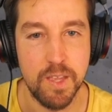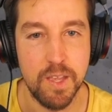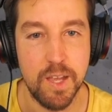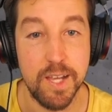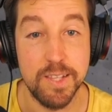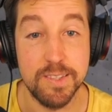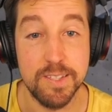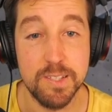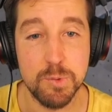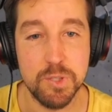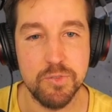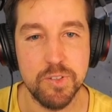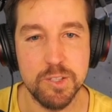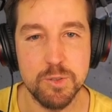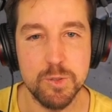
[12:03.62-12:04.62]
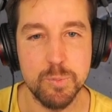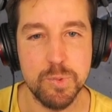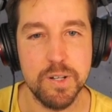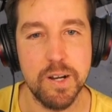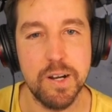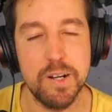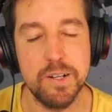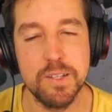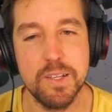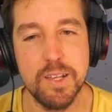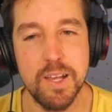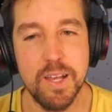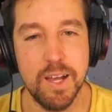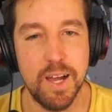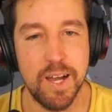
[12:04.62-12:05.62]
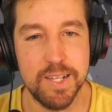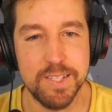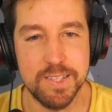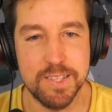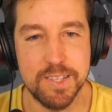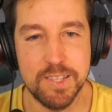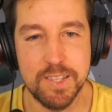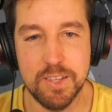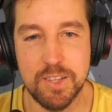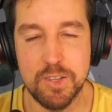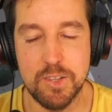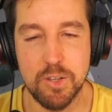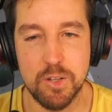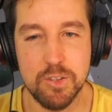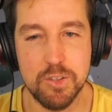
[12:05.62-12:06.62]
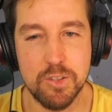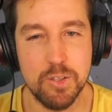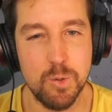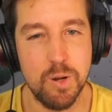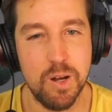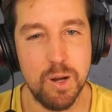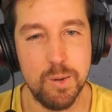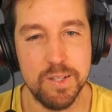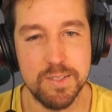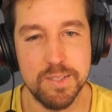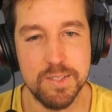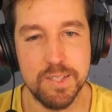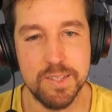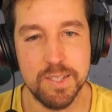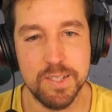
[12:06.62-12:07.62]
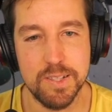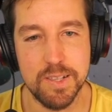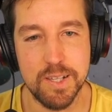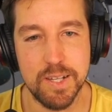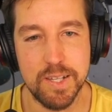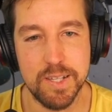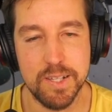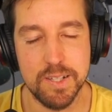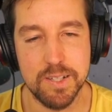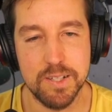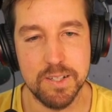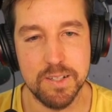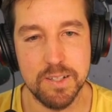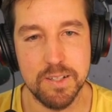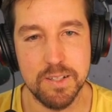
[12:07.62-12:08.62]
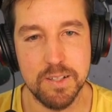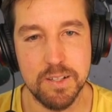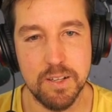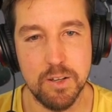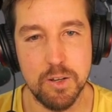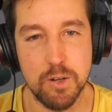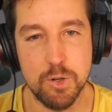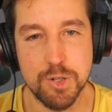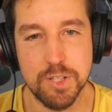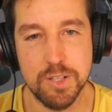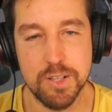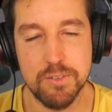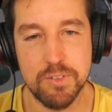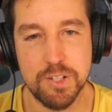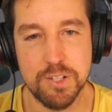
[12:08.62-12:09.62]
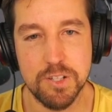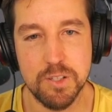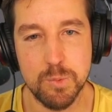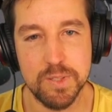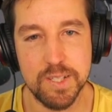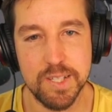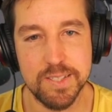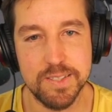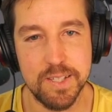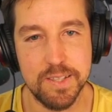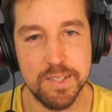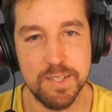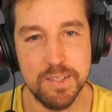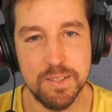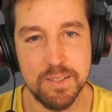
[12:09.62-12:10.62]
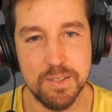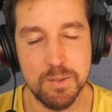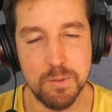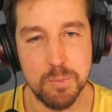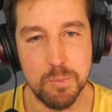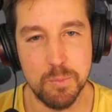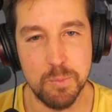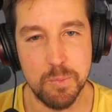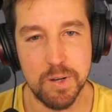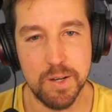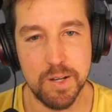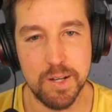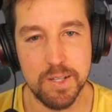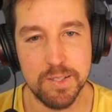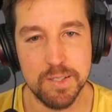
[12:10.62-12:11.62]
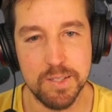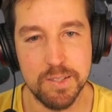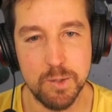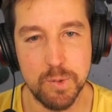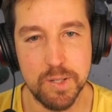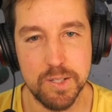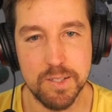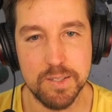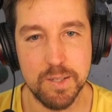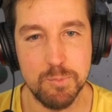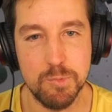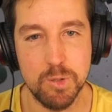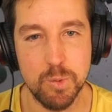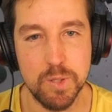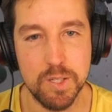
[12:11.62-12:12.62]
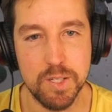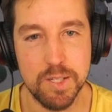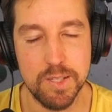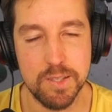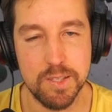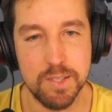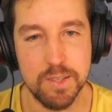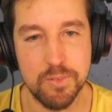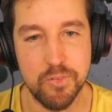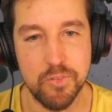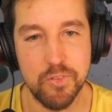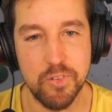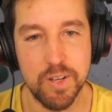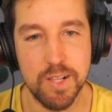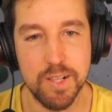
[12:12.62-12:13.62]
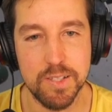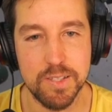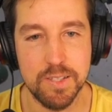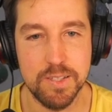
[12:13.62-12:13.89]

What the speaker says: And this one felt super hard. I don't know how I did it in like original version when I set it, but in a way that I'm doing it, it felt